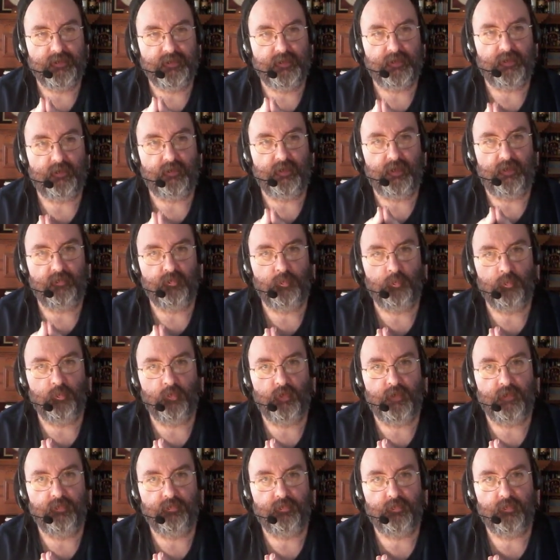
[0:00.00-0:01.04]
that I'll have them
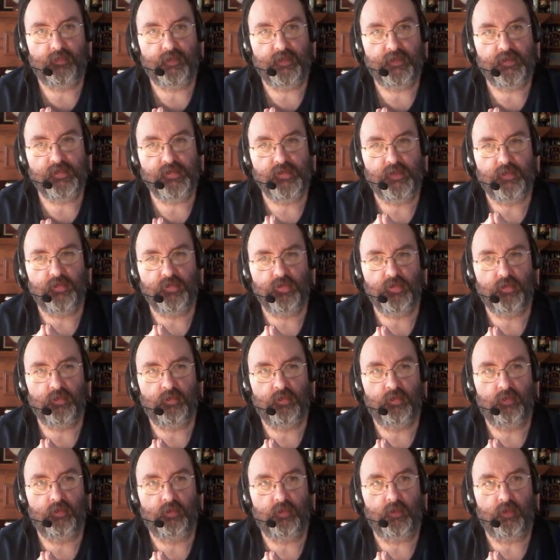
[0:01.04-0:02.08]
ready for that
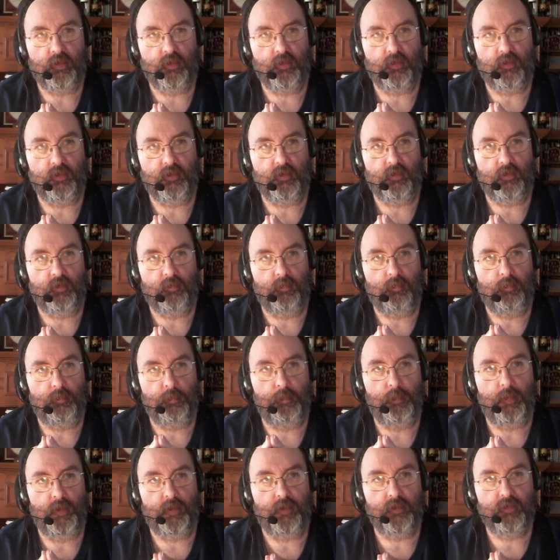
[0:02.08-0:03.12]
session, um,
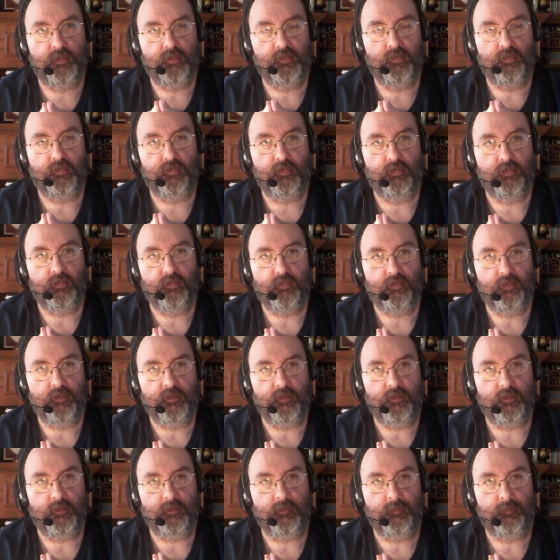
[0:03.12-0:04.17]
but
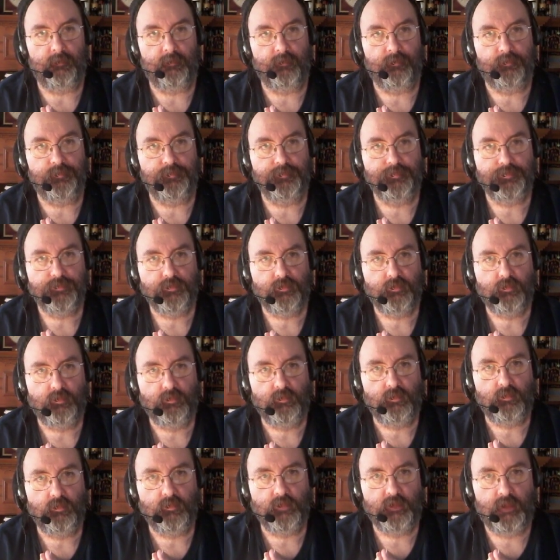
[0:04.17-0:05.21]
um,
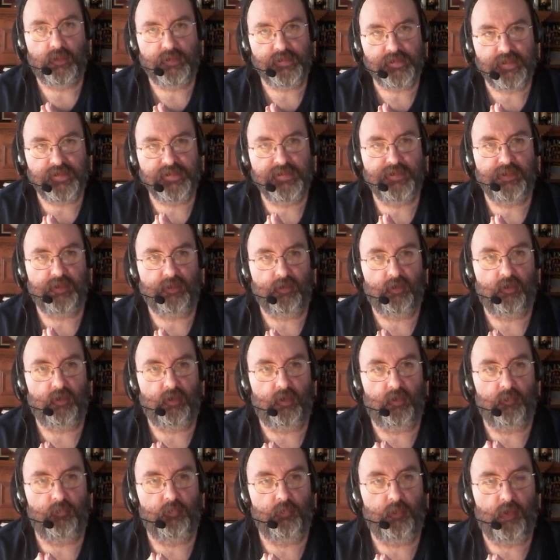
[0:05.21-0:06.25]
as I say, I'll,
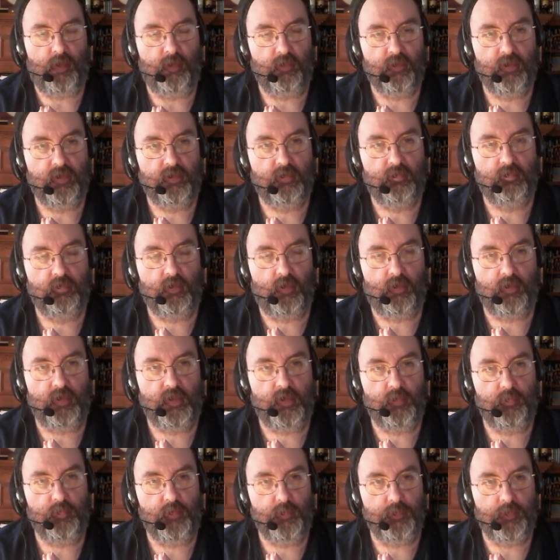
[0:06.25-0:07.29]
I'll I'll I'll
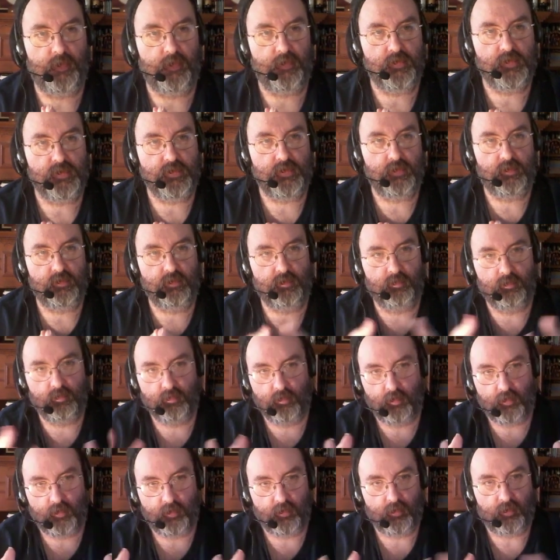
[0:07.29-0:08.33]
keep you posted
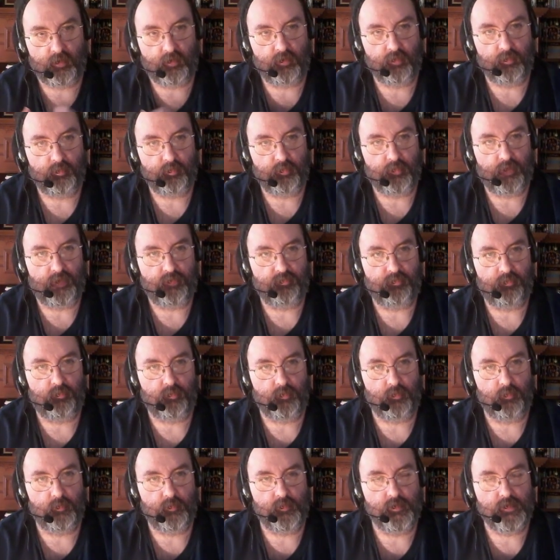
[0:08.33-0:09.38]
on all the
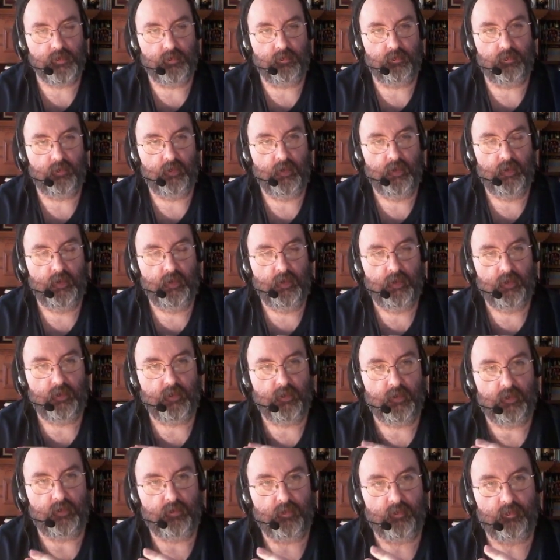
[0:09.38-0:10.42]
platforms and
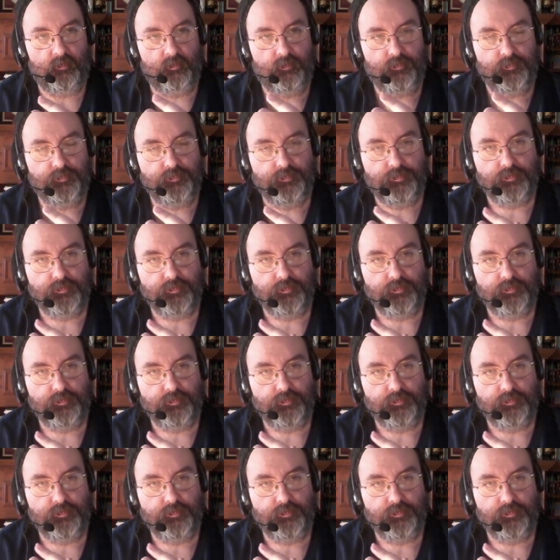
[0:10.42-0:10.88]
um,